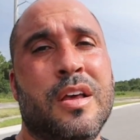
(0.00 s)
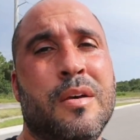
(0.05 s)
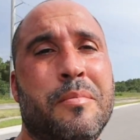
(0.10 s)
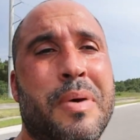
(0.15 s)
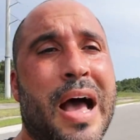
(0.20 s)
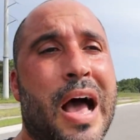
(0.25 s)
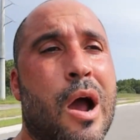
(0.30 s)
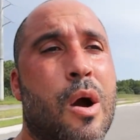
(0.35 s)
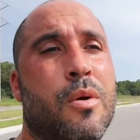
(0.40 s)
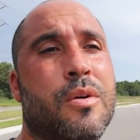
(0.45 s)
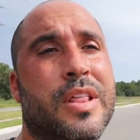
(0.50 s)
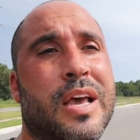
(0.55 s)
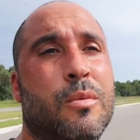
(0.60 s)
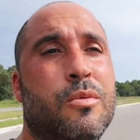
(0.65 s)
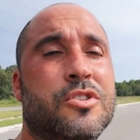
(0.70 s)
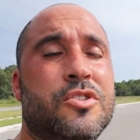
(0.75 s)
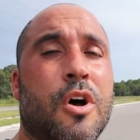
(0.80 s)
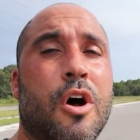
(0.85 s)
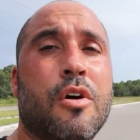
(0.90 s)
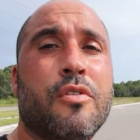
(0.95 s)
power that
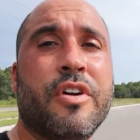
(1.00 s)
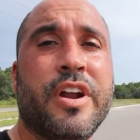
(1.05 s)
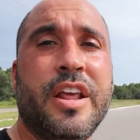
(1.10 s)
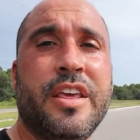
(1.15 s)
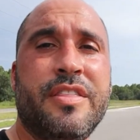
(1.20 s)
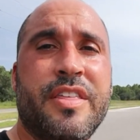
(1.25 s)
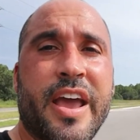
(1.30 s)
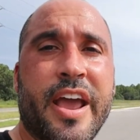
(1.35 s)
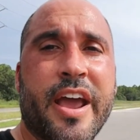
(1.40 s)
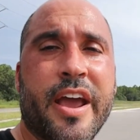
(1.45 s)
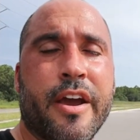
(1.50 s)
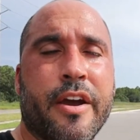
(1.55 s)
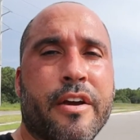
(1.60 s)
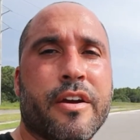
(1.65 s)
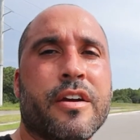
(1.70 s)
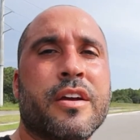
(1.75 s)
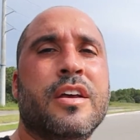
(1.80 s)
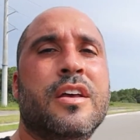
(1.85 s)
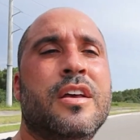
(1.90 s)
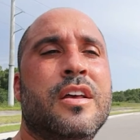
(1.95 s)
was already
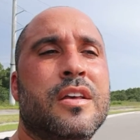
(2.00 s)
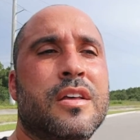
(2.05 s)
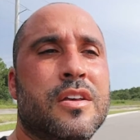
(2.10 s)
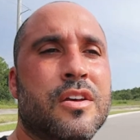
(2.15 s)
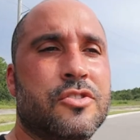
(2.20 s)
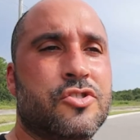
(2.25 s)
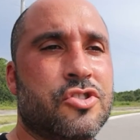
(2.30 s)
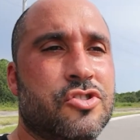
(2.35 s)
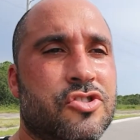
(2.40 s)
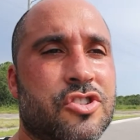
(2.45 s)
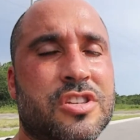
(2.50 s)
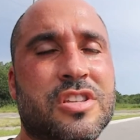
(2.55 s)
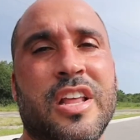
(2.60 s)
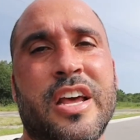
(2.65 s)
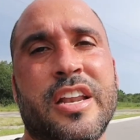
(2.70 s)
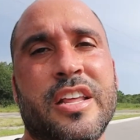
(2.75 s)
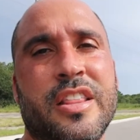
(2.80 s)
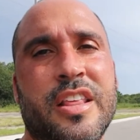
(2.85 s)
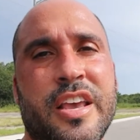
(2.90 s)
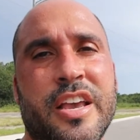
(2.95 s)
there, but you're just
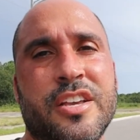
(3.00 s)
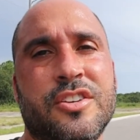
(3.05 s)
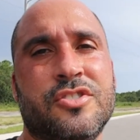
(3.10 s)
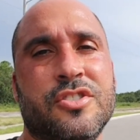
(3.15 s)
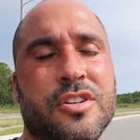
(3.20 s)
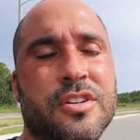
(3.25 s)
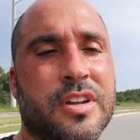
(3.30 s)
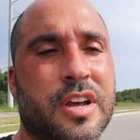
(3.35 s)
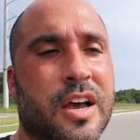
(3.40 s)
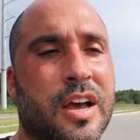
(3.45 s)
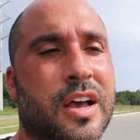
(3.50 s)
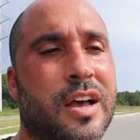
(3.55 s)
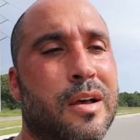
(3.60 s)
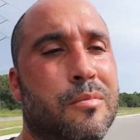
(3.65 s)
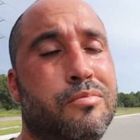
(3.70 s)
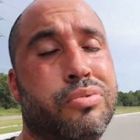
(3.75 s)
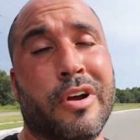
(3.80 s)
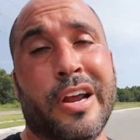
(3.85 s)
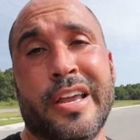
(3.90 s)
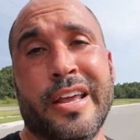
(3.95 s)
letting the engine
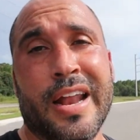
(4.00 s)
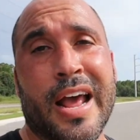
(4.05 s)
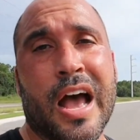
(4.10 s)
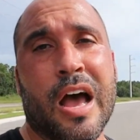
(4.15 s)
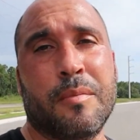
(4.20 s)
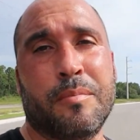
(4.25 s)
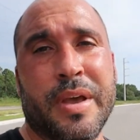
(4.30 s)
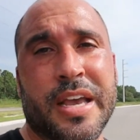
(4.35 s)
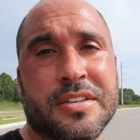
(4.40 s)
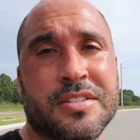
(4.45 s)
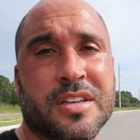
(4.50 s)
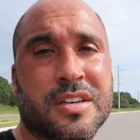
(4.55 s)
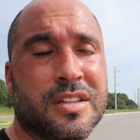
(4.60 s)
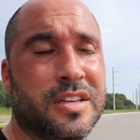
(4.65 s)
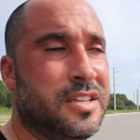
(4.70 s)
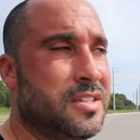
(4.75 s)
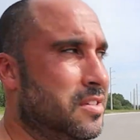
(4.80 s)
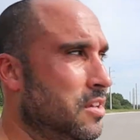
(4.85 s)
break it out basically.